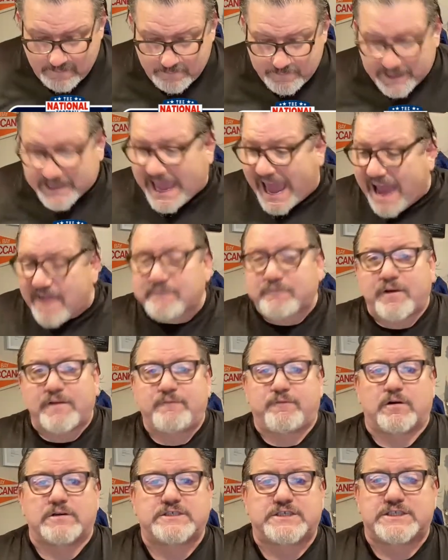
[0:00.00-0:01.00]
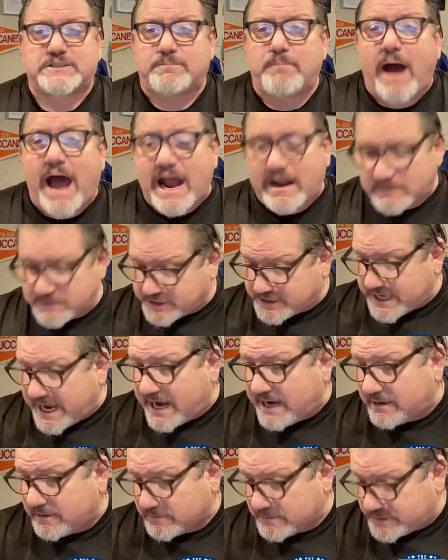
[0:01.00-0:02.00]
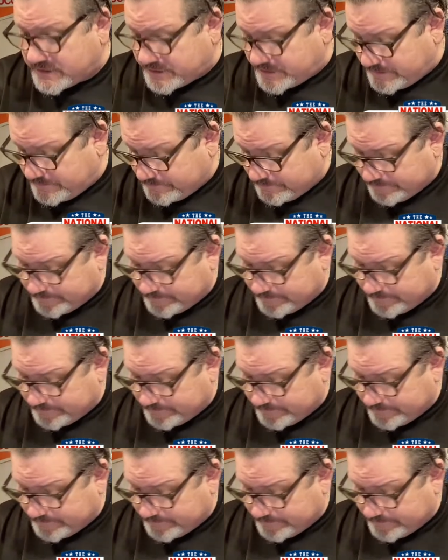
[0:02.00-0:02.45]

McCaffrey versus Miles Sanders.